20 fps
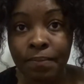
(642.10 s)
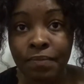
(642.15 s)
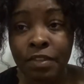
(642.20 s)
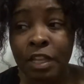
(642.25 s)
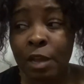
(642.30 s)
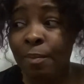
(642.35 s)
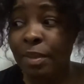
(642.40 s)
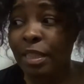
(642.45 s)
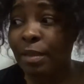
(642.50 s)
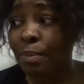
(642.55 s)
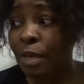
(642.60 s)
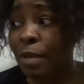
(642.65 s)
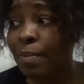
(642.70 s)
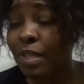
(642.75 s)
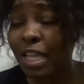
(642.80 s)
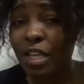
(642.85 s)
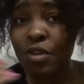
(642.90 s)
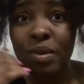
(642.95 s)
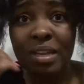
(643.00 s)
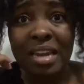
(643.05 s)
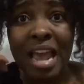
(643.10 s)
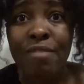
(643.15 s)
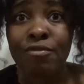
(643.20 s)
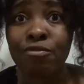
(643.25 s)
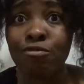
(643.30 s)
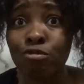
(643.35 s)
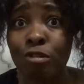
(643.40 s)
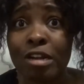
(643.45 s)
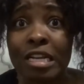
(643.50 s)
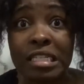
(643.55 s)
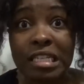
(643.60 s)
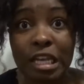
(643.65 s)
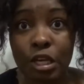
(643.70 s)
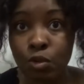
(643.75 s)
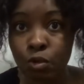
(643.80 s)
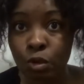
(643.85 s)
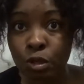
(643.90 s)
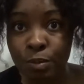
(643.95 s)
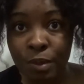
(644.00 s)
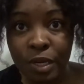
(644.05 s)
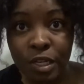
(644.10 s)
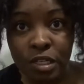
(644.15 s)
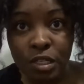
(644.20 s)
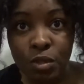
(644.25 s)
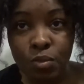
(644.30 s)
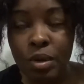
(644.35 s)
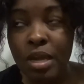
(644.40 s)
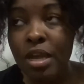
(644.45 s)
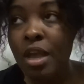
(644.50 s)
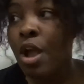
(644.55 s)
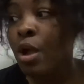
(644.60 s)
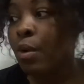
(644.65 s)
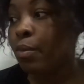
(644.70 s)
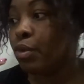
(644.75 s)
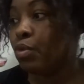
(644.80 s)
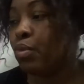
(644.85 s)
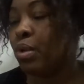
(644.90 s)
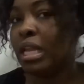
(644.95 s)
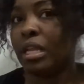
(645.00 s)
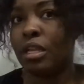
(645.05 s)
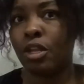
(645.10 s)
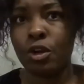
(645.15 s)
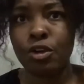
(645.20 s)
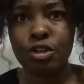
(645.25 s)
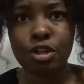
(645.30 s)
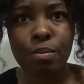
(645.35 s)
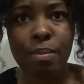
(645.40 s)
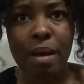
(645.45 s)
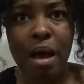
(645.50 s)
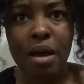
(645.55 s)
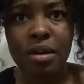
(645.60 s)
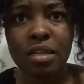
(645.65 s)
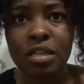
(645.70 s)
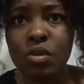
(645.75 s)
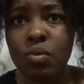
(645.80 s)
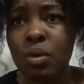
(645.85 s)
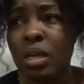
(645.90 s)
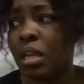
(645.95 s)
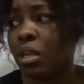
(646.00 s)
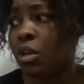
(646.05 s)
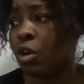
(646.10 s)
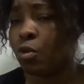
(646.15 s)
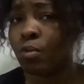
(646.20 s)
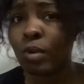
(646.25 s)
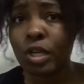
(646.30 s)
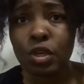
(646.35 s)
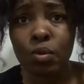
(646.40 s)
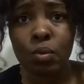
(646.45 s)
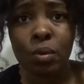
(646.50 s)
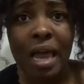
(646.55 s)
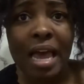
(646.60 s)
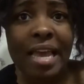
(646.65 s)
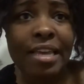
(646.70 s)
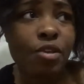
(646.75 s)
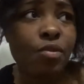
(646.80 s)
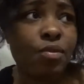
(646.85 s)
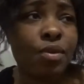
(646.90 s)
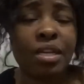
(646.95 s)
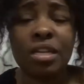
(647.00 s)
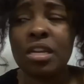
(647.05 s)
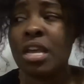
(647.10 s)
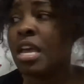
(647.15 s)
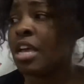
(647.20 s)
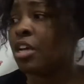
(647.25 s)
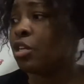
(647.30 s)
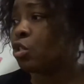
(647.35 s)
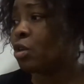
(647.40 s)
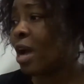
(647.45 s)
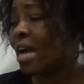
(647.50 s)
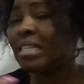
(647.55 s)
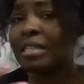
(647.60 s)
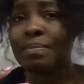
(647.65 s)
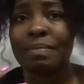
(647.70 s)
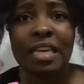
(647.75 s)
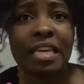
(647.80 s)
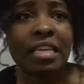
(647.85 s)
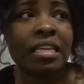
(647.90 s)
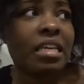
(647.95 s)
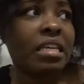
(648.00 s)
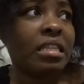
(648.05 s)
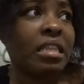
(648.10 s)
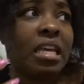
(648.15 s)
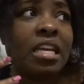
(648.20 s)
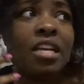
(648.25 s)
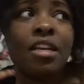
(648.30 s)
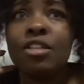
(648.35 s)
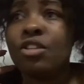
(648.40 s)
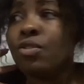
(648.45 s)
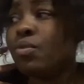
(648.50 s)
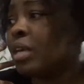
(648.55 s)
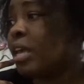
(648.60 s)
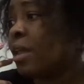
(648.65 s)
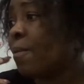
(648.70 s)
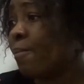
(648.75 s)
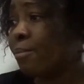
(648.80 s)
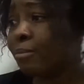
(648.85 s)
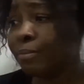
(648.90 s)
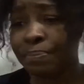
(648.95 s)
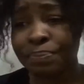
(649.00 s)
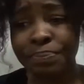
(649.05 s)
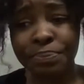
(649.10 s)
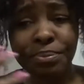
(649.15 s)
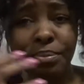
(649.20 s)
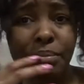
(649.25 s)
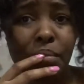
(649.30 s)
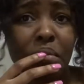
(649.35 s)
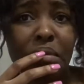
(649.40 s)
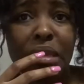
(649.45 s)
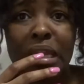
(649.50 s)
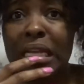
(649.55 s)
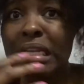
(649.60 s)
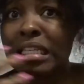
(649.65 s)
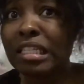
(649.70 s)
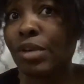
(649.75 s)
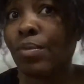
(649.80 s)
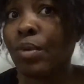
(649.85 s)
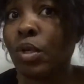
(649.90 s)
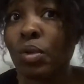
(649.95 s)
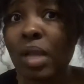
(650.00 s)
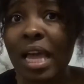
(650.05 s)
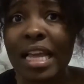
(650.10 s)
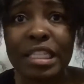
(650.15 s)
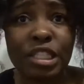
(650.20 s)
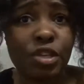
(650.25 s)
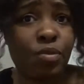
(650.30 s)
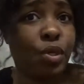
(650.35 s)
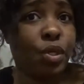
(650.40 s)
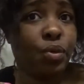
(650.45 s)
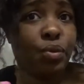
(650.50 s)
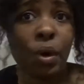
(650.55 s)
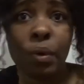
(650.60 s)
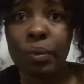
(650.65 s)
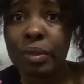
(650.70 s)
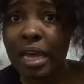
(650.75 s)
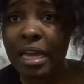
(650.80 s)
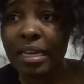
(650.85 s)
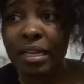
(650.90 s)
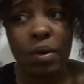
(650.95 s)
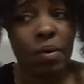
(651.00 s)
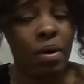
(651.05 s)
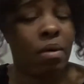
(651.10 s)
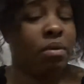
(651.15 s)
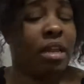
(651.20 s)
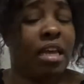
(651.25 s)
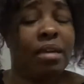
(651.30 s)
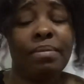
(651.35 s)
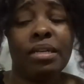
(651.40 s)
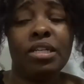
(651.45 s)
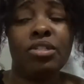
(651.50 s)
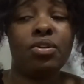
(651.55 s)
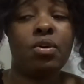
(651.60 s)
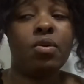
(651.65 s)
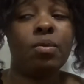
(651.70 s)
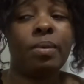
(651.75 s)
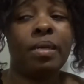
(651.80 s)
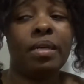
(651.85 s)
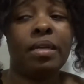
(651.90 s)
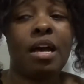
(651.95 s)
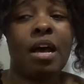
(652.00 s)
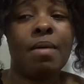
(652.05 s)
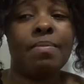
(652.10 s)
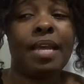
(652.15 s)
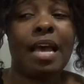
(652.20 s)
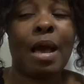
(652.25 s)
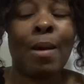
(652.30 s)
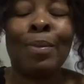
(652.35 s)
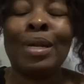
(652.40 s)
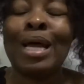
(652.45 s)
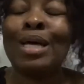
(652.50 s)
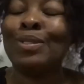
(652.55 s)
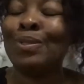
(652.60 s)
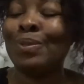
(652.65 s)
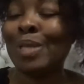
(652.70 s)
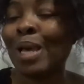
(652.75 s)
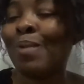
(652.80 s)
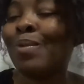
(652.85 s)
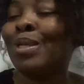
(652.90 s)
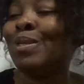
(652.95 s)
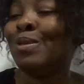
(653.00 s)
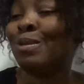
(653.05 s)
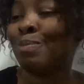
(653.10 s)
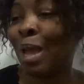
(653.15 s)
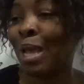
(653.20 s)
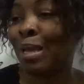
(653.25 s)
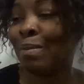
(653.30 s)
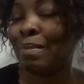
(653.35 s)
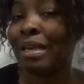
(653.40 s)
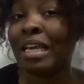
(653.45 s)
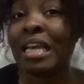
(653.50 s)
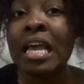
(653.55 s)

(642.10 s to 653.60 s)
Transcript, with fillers: but the people that you can have great sexual experiences with, where you can learn your body, you can learn what you like, you can try some kinky things, you can see what you like see what you don't like oh i don't like being choked but calm down but i do like when you spank me